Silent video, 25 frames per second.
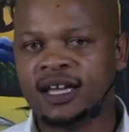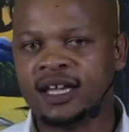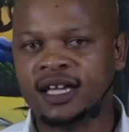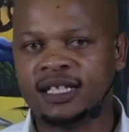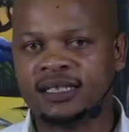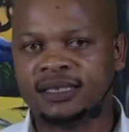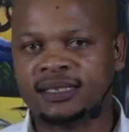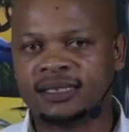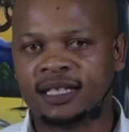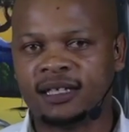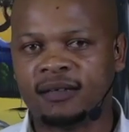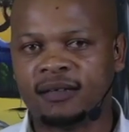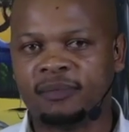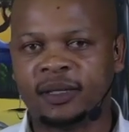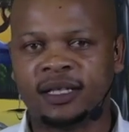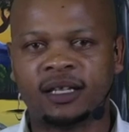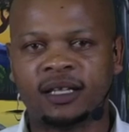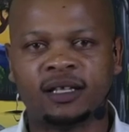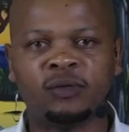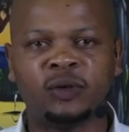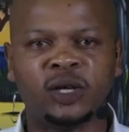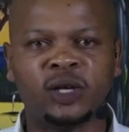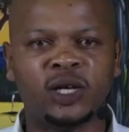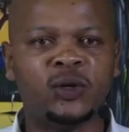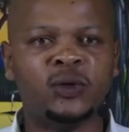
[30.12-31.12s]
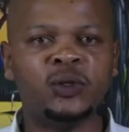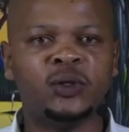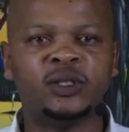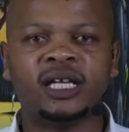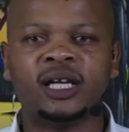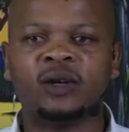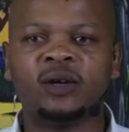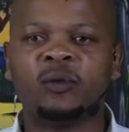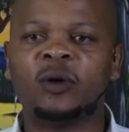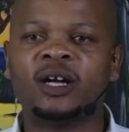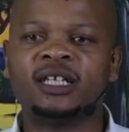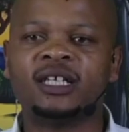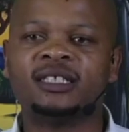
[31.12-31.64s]
essay. But then we looked
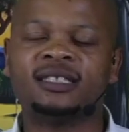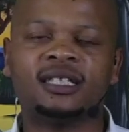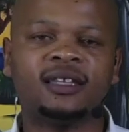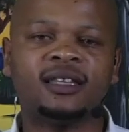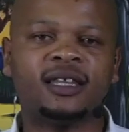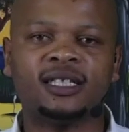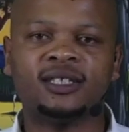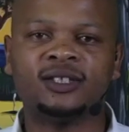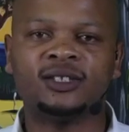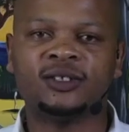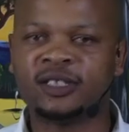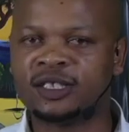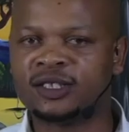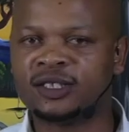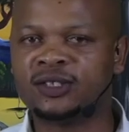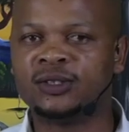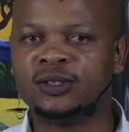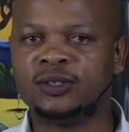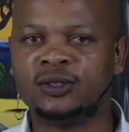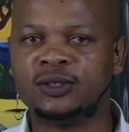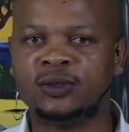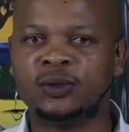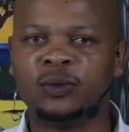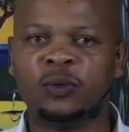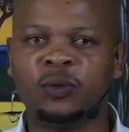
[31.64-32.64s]
at what is it that you need to do,